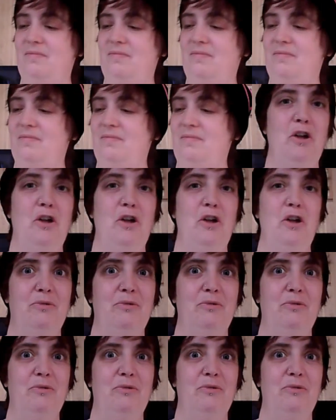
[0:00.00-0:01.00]
And I hope you
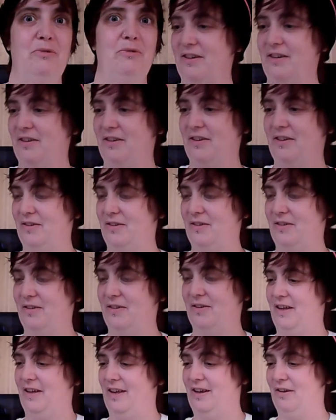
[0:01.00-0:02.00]
enjoyed it.
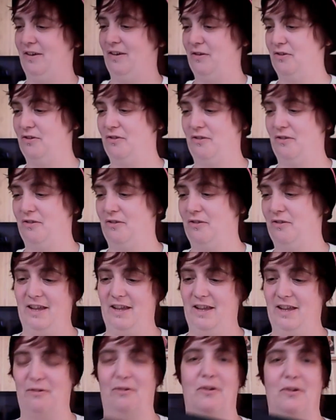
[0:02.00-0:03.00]
And I just like,
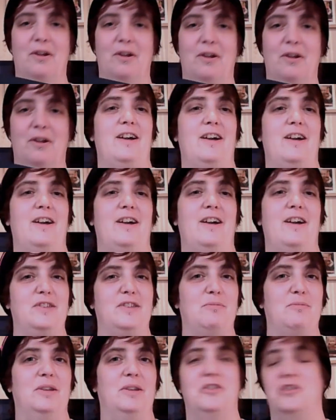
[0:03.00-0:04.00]
sorry, I love
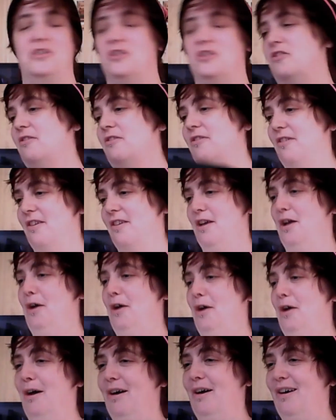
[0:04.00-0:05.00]
these pictures.
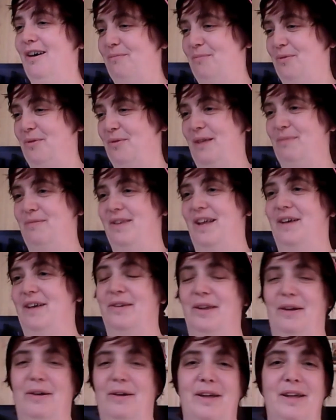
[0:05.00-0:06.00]
I'll put them down
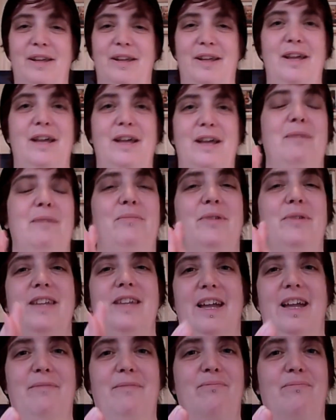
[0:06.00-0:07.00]
now. But
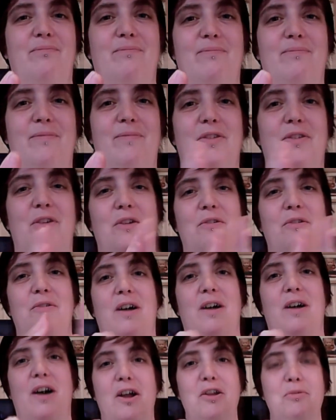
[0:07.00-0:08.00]
yeah, so
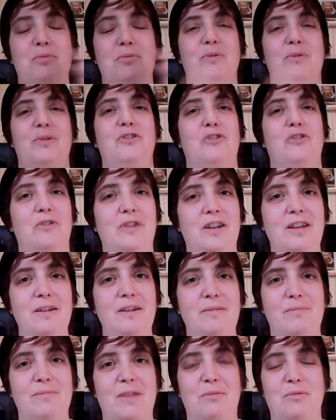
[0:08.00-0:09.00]
I hope you enjoyed
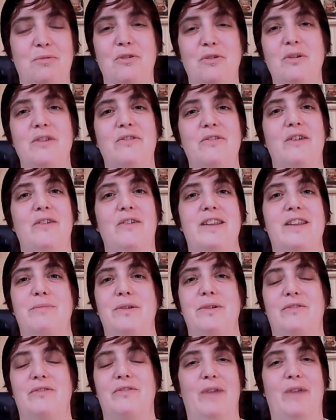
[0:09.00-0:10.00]
it. I'm sorry if I've had a
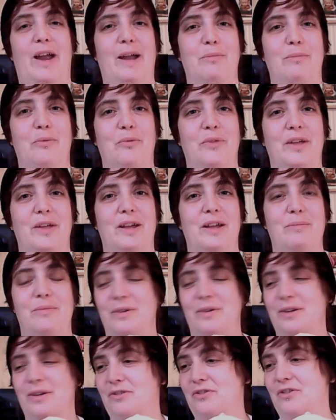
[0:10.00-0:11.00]
bit of a ramble there,
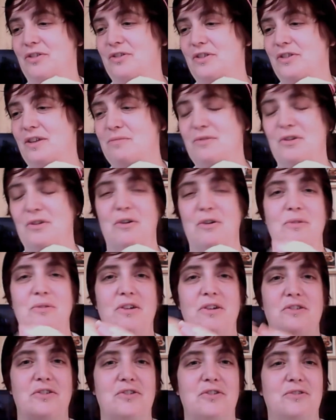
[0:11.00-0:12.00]
but it's just sometimes
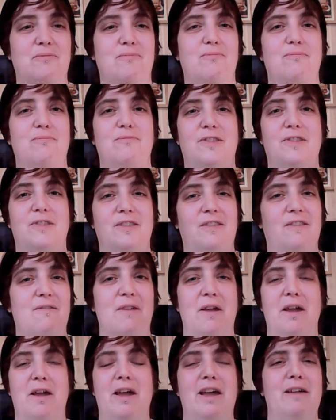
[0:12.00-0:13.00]

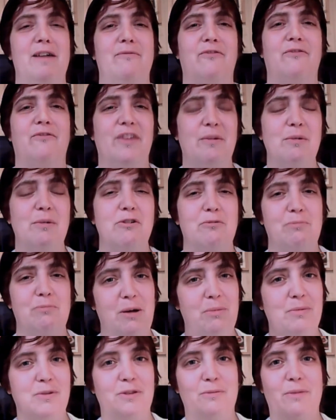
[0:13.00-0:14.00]
something will
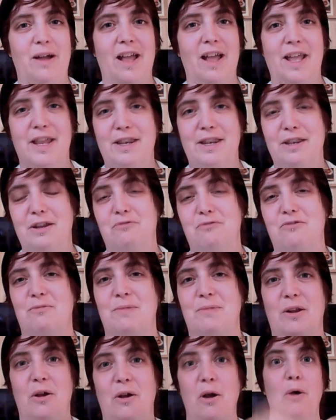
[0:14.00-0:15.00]
pop into my head and I'll just
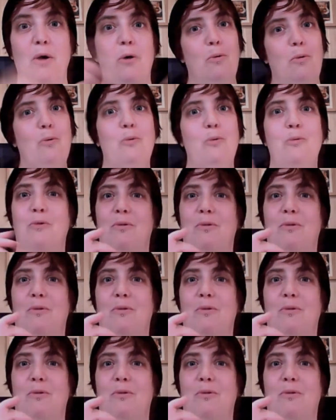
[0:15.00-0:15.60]
be like, oh, I'll